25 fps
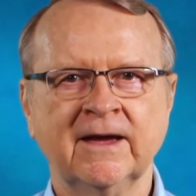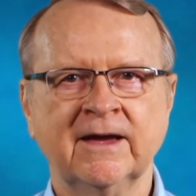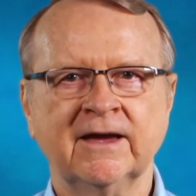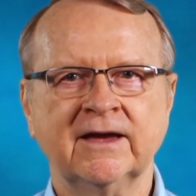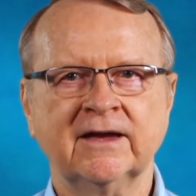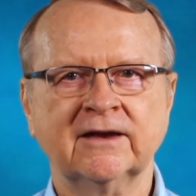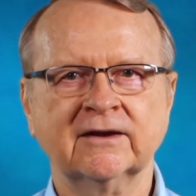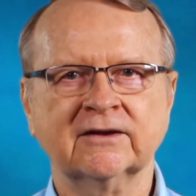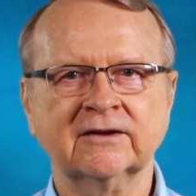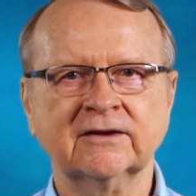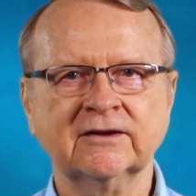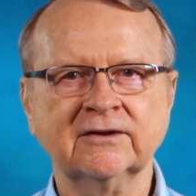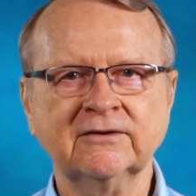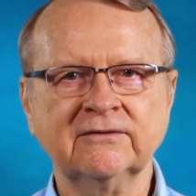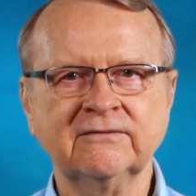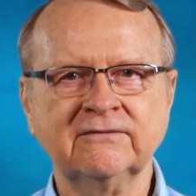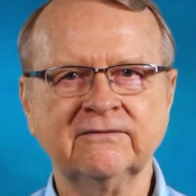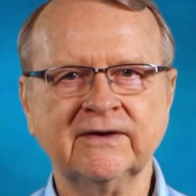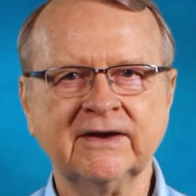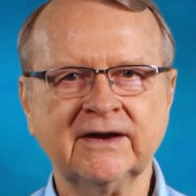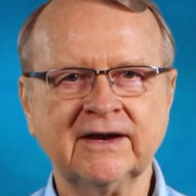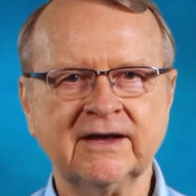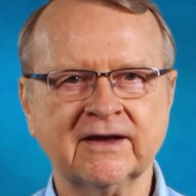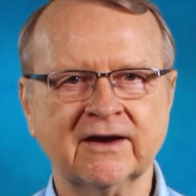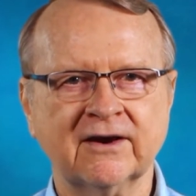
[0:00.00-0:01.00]
Include
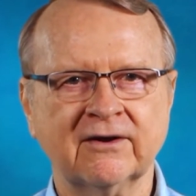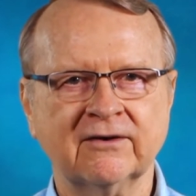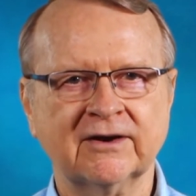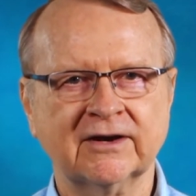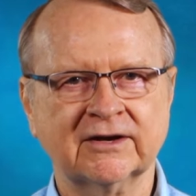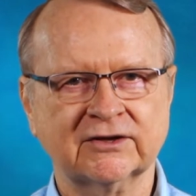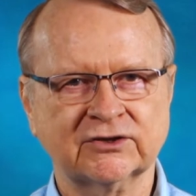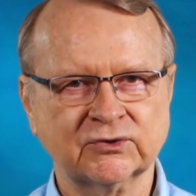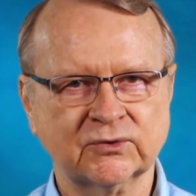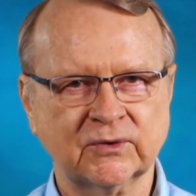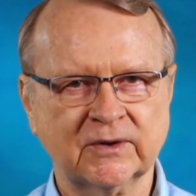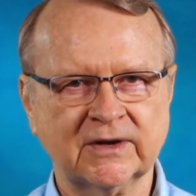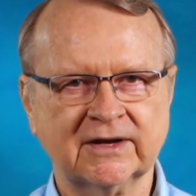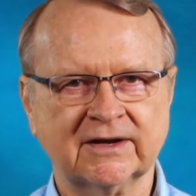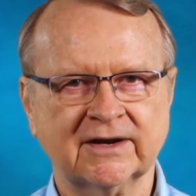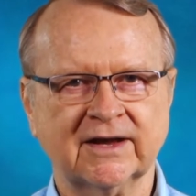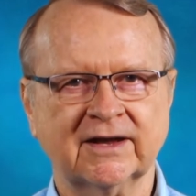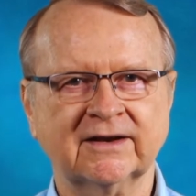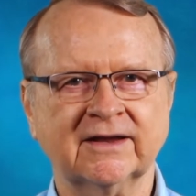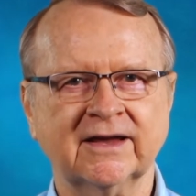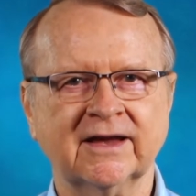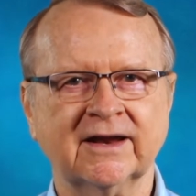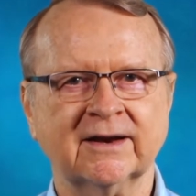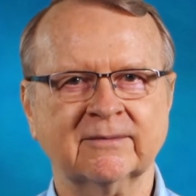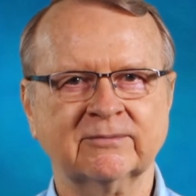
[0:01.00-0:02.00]
video in a tweet
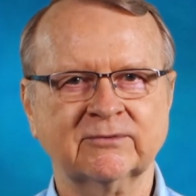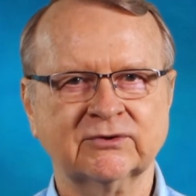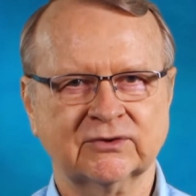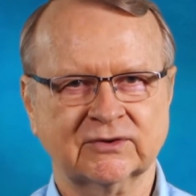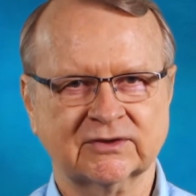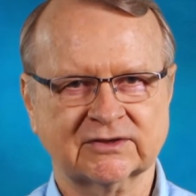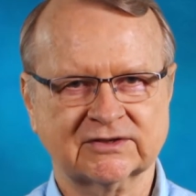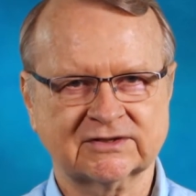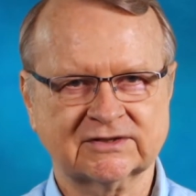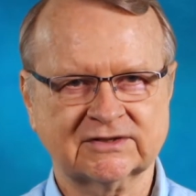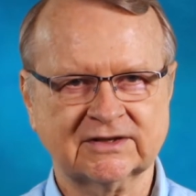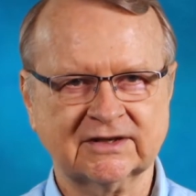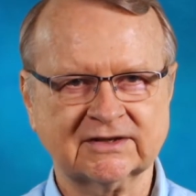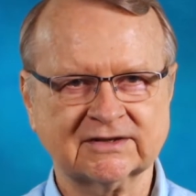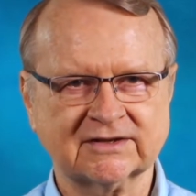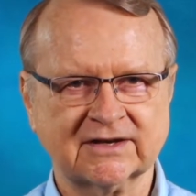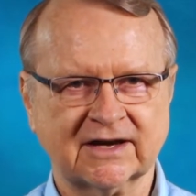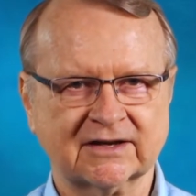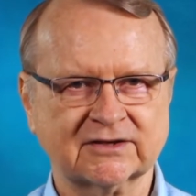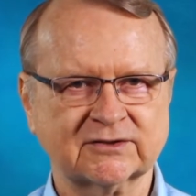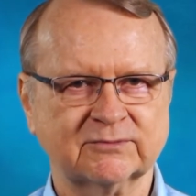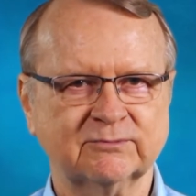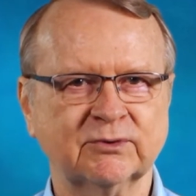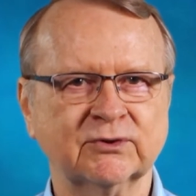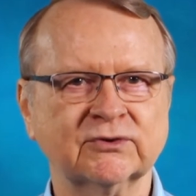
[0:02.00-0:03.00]
and get up to a
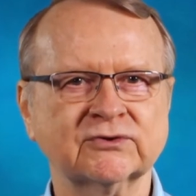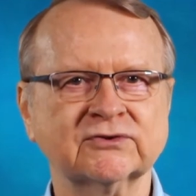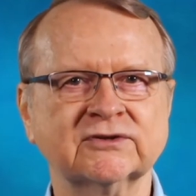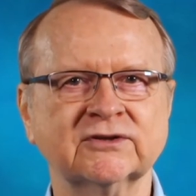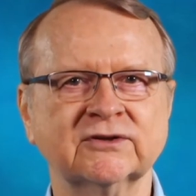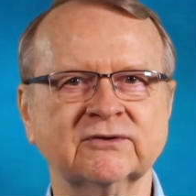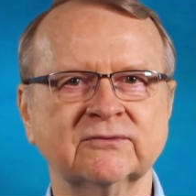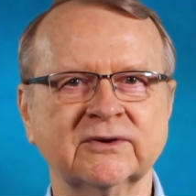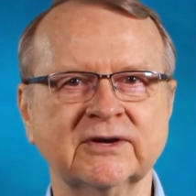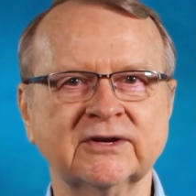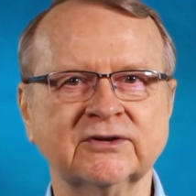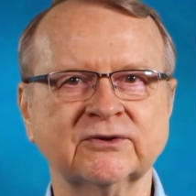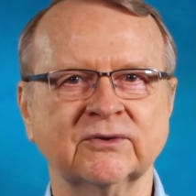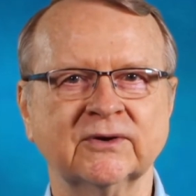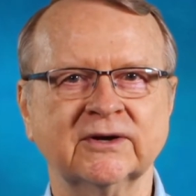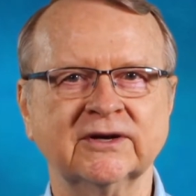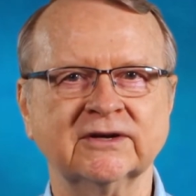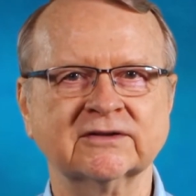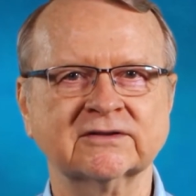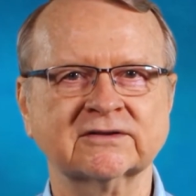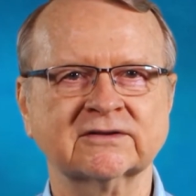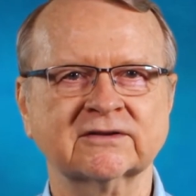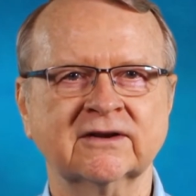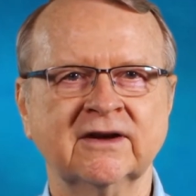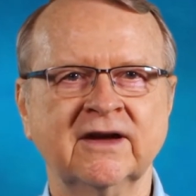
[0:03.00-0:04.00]
6x boost in
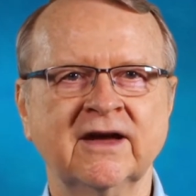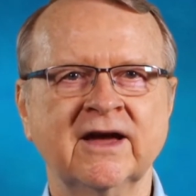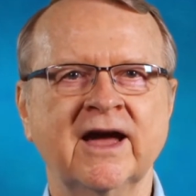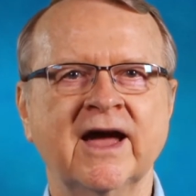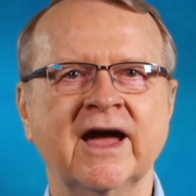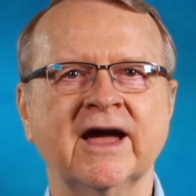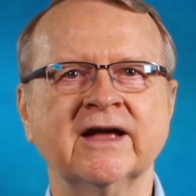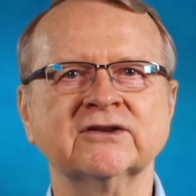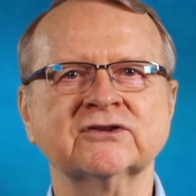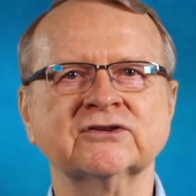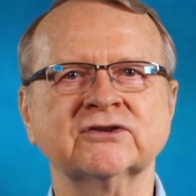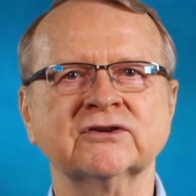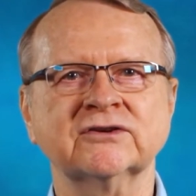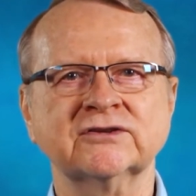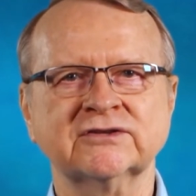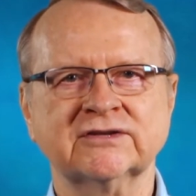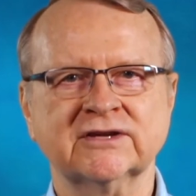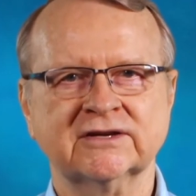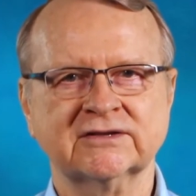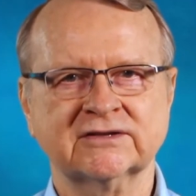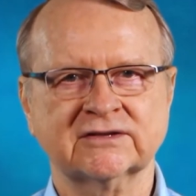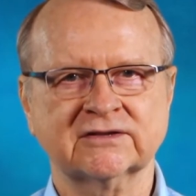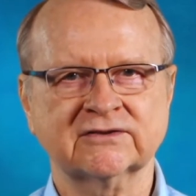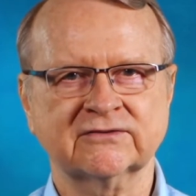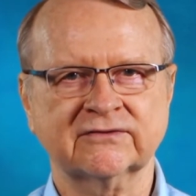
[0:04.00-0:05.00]
retweets. And search
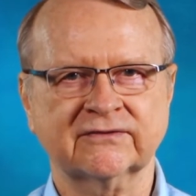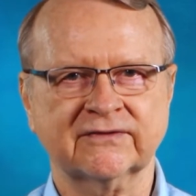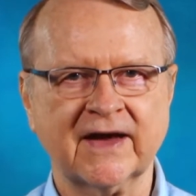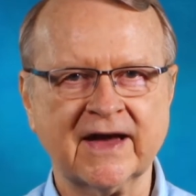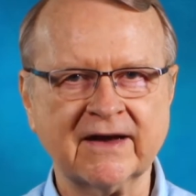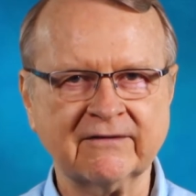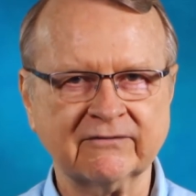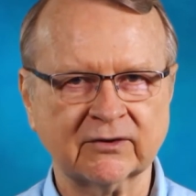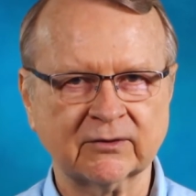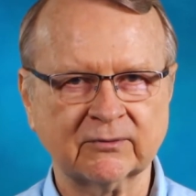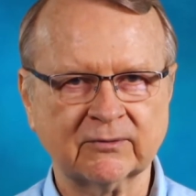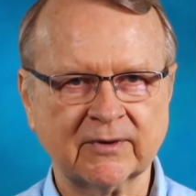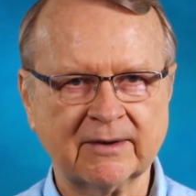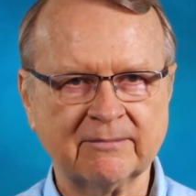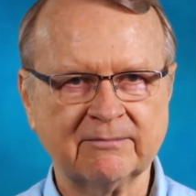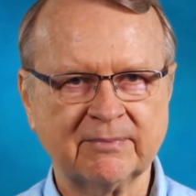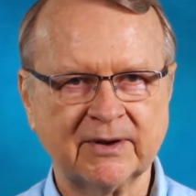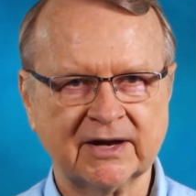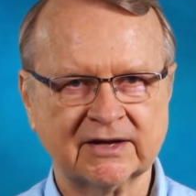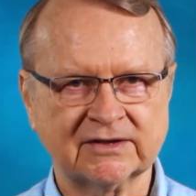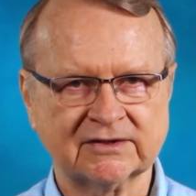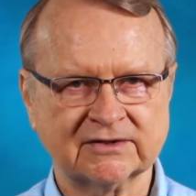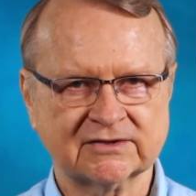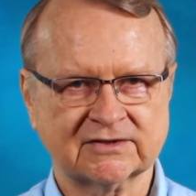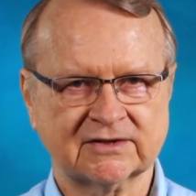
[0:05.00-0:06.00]
engines favor web
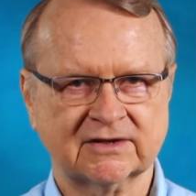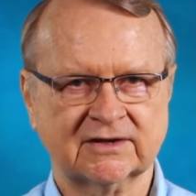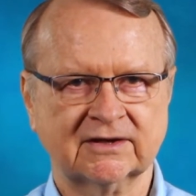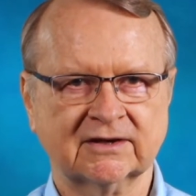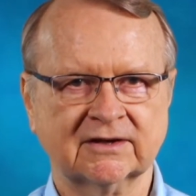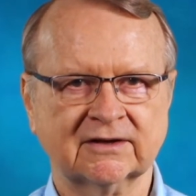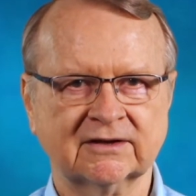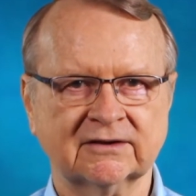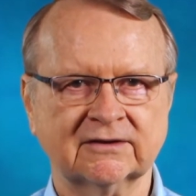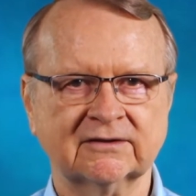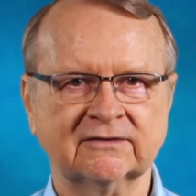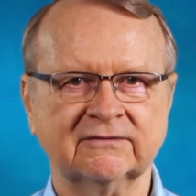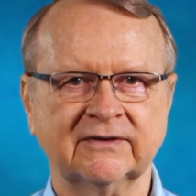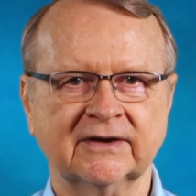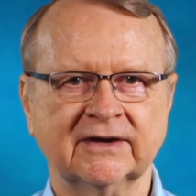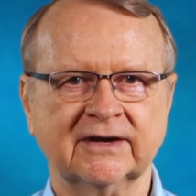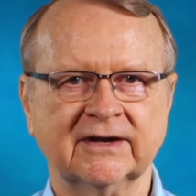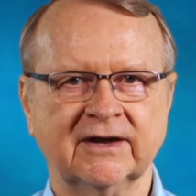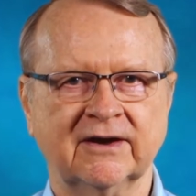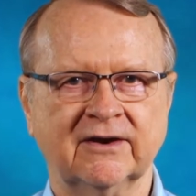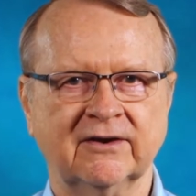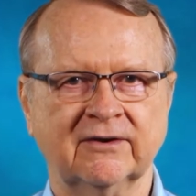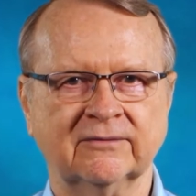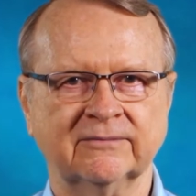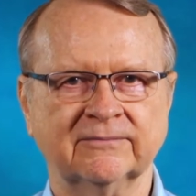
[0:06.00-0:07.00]
pages that include
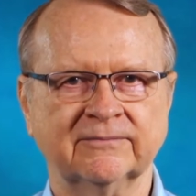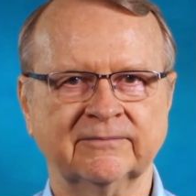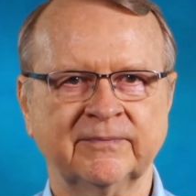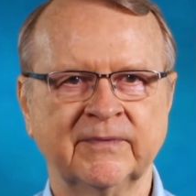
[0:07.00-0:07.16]
video.